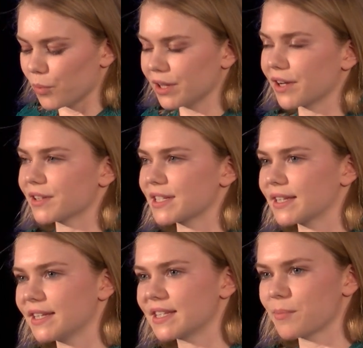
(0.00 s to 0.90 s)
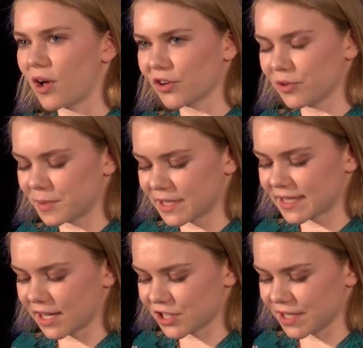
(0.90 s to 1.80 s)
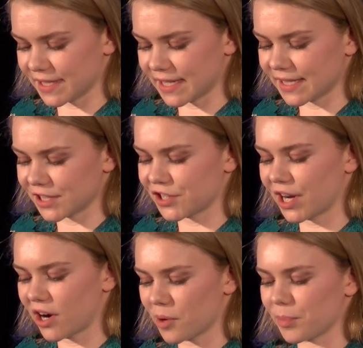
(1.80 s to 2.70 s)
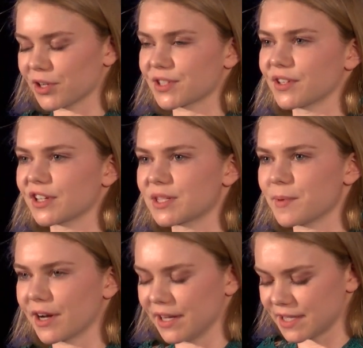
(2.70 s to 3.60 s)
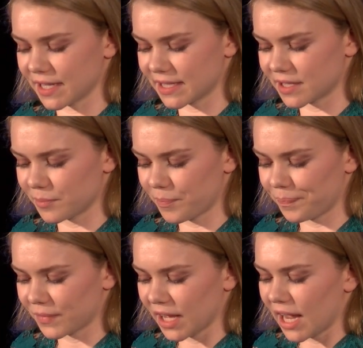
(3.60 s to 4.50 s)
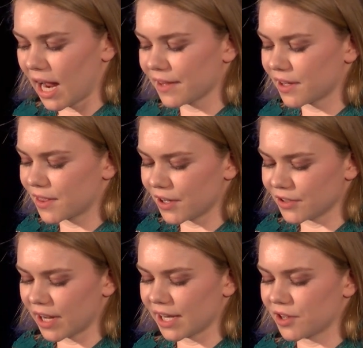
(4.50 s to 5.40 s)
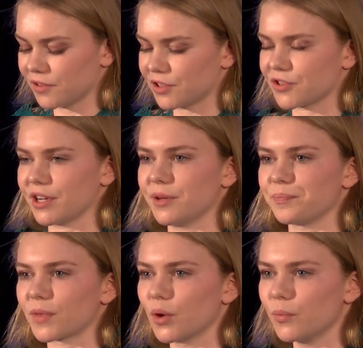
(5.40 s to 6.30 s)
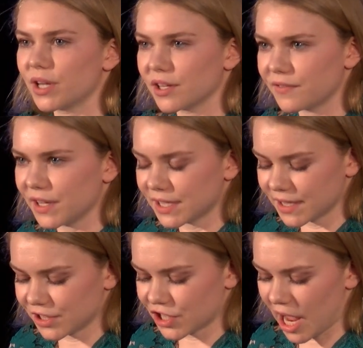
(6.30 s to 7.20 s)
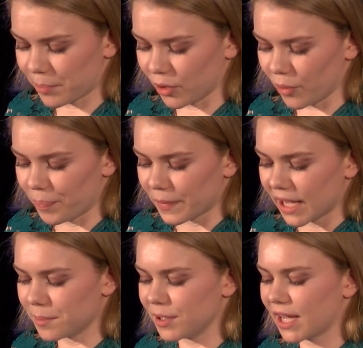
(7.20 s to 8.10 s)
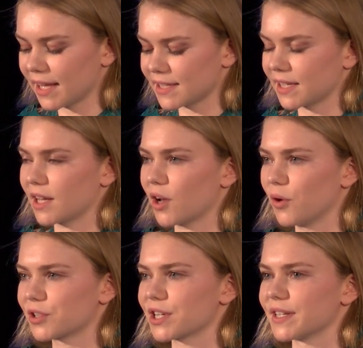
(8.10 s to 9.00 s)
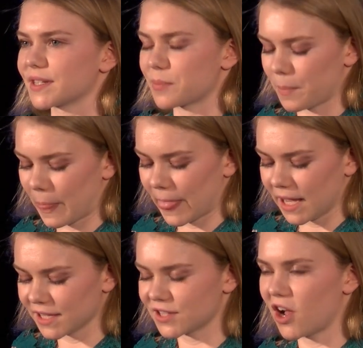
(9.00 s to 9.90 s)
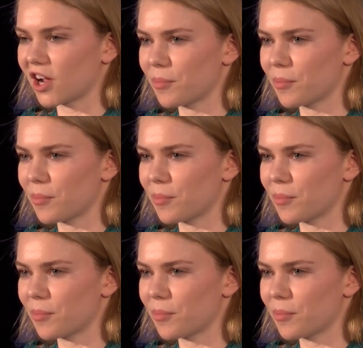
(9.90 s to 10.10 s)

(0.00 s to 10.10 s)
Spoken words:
We learned to lead small group discussions and to share our personal experiences. On the third night of the retreat, we convened in the chapel and began singing Oceans, a song